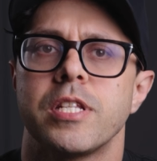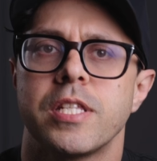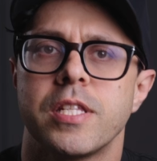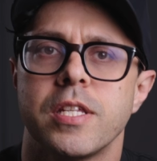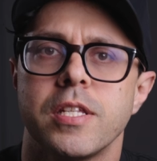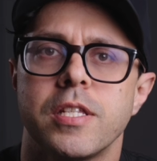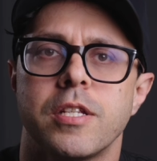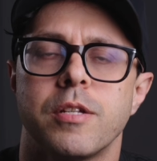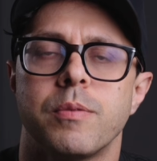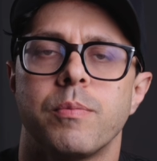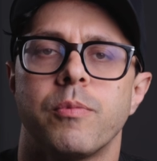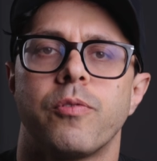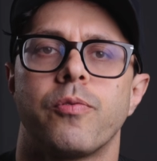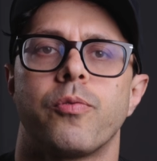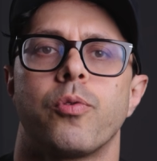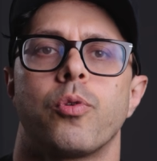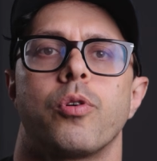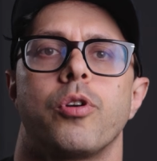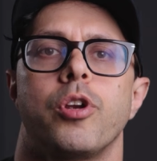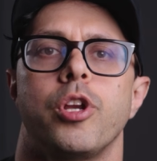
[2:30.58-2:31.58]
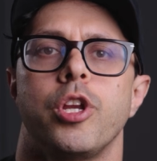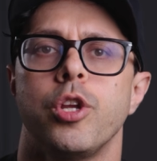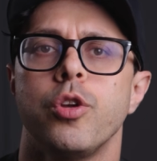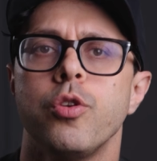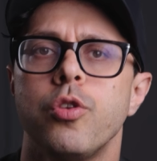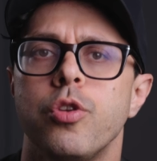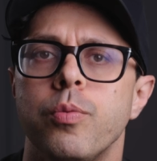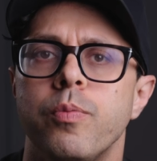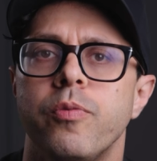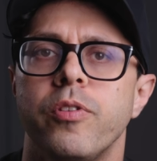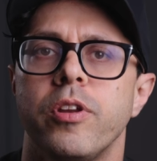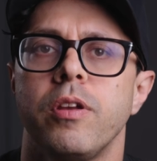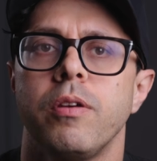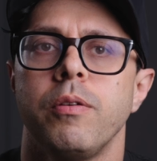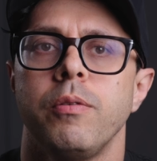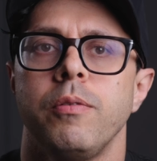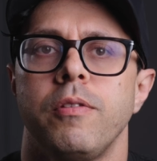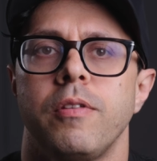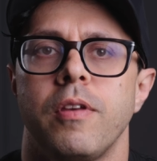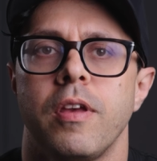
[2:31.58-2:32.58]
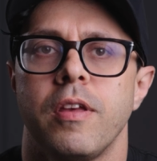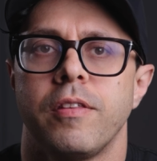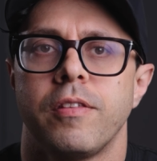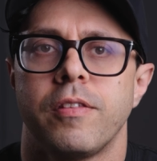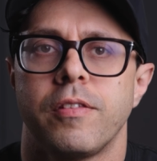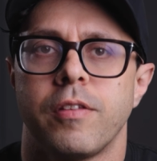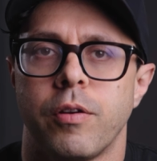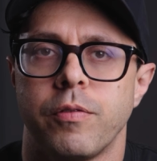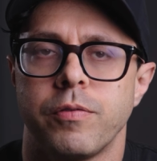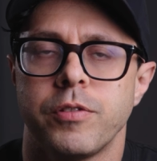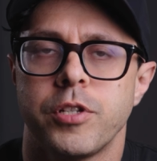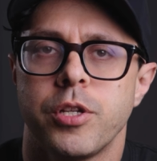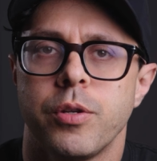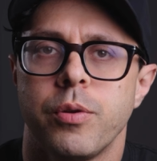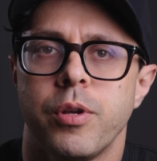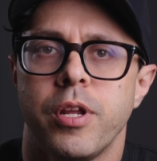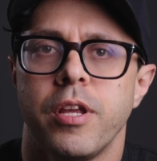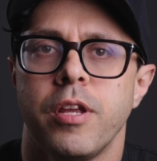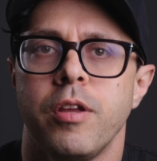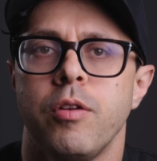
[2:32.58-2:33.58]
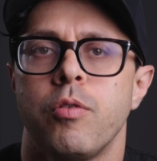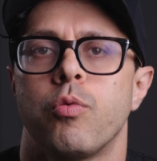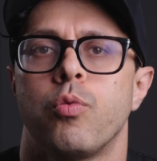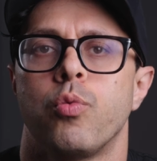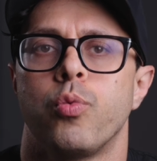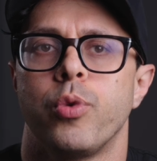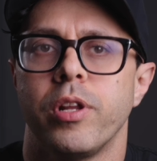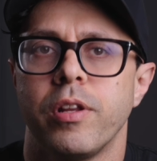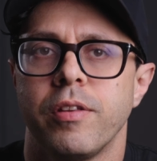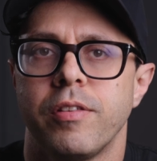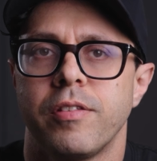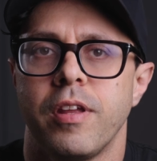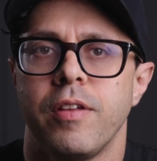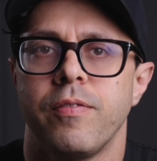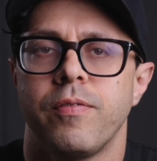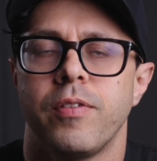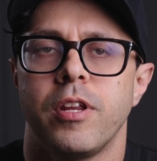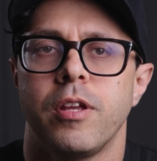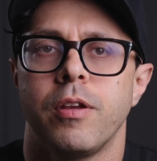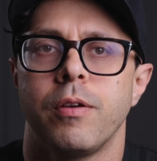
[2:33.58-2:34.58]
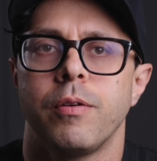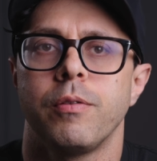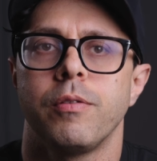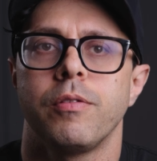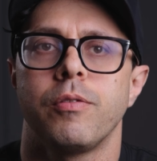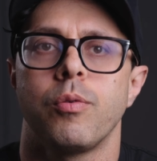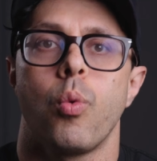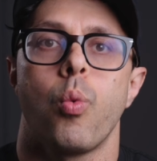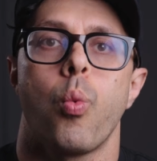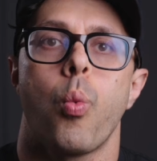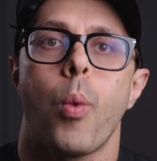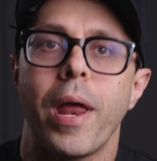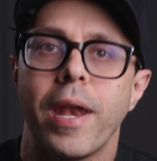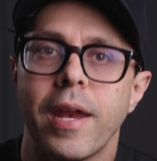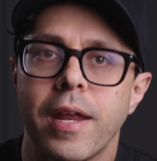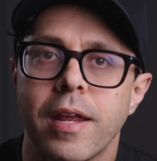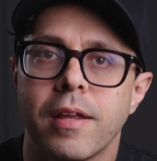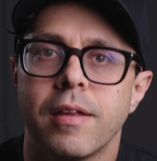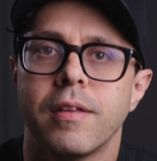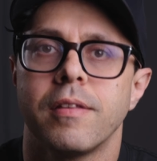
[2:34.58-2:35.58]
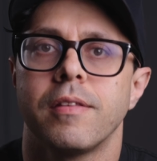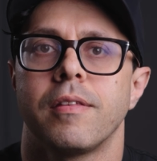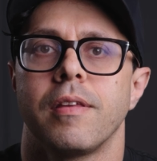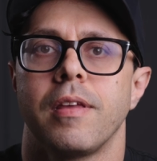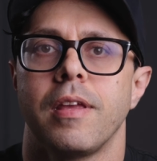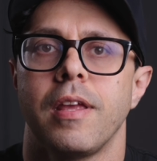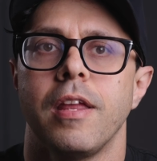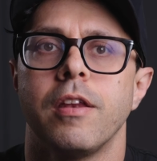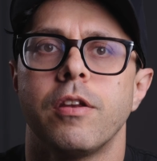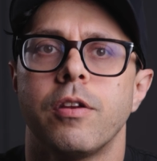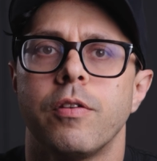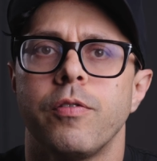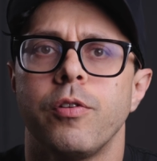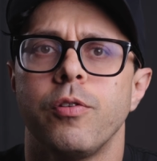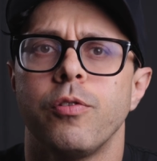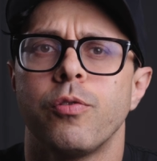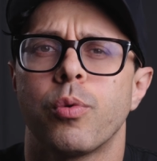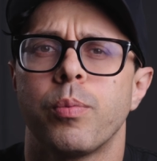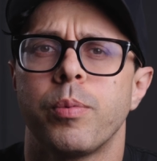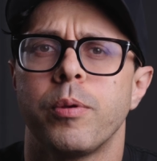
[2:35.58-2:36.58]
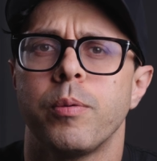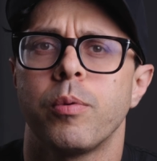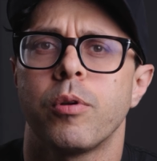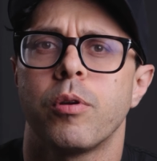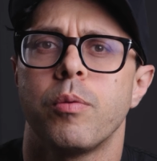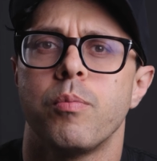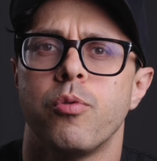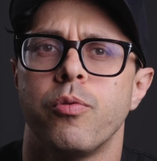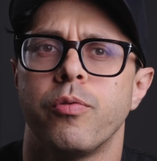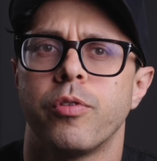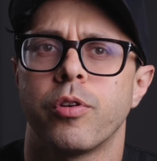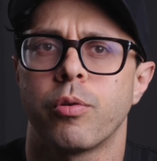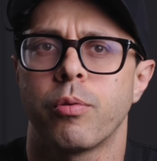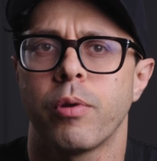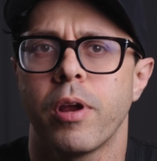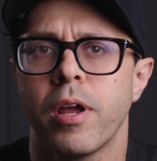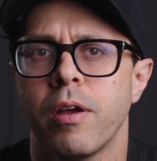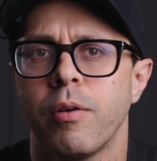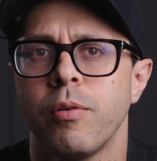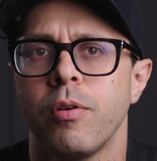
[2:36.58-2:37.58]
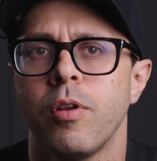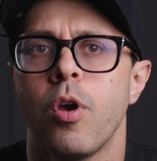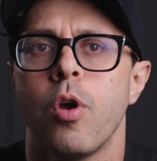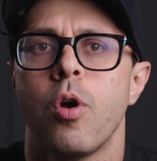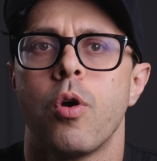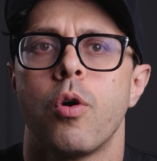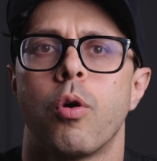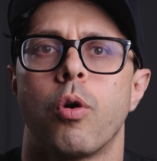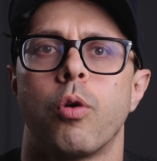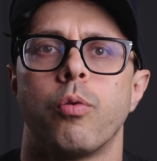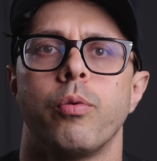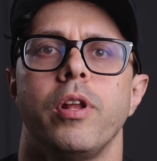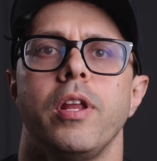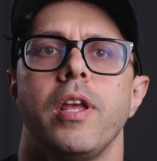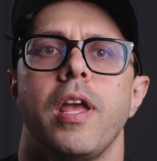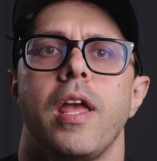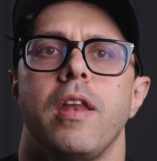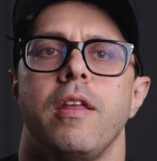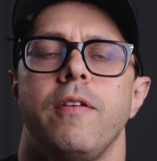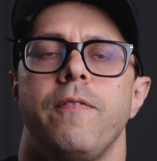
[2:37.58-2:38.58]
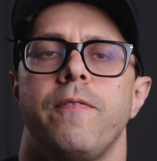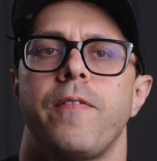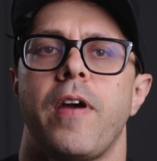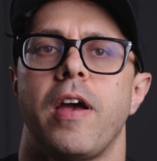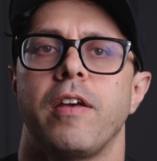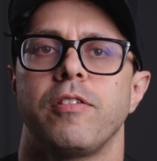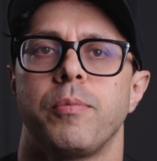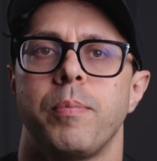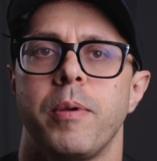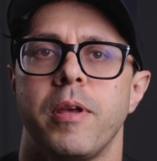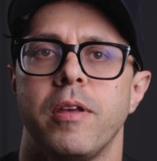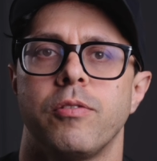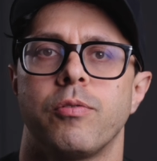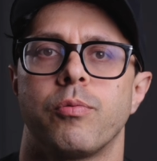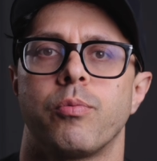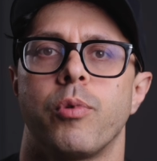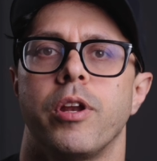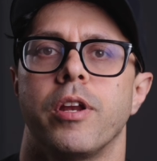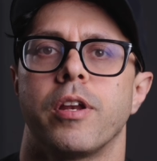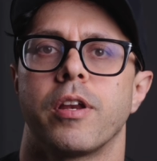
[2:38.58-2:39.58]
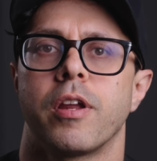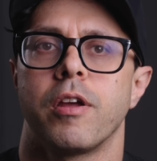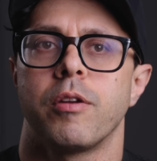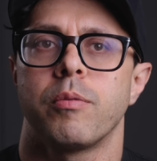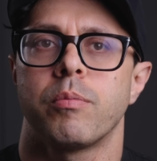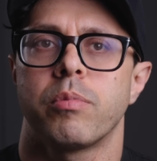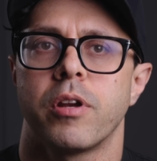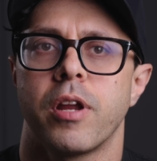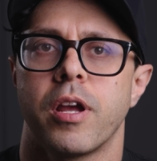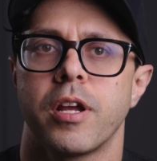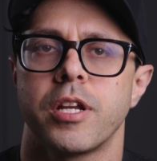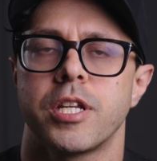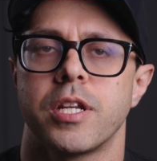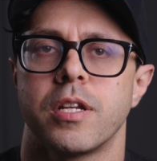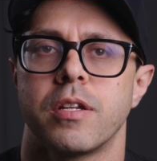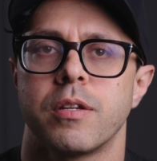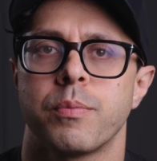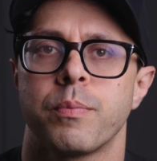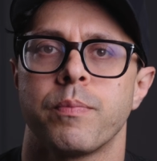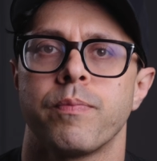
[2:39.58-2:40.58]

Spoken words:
systems for YouTube videos, self-shooting, real estate videos, weddings, interviews where people are moving around, or really any fast-paced run-and-gun production.